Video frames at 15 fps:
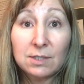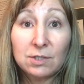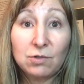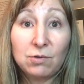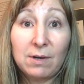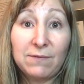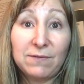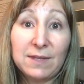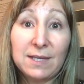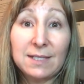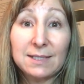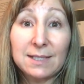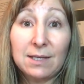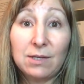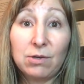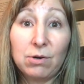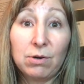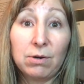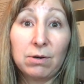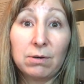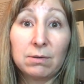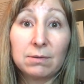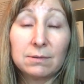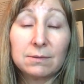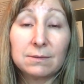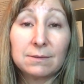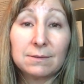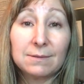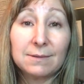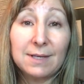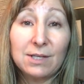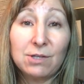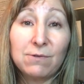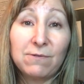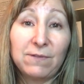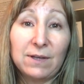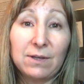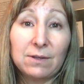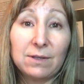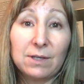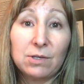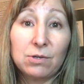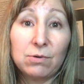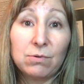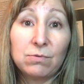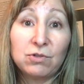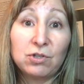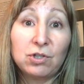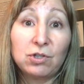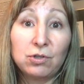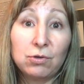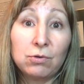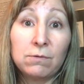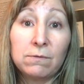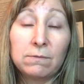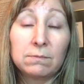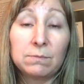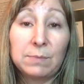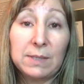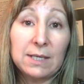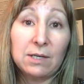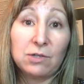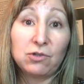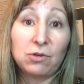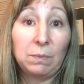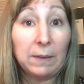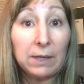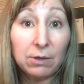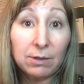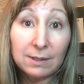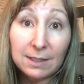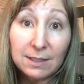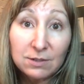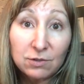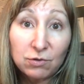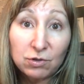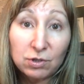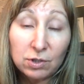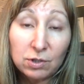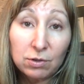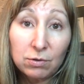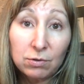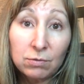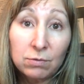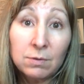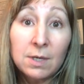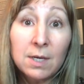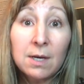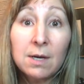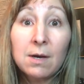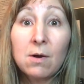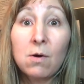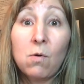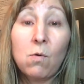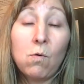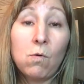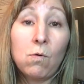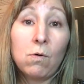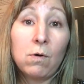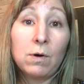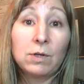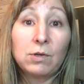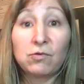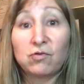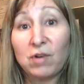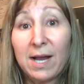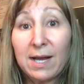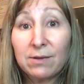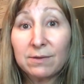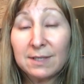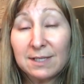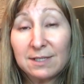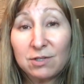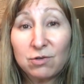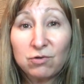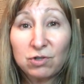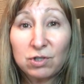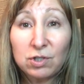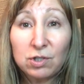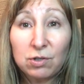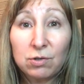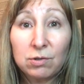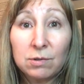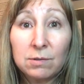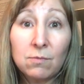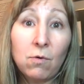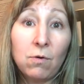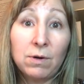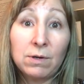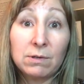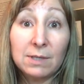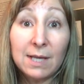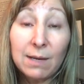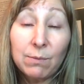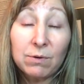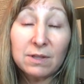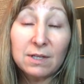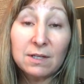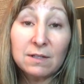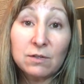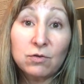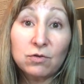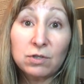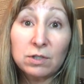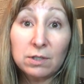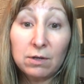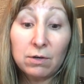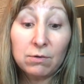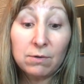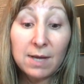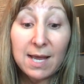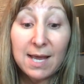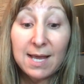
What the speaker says: Do you have things that you feel that you should do because your parent thinks you should do, or your child thinks you should do, or your neighbor thinks you should do?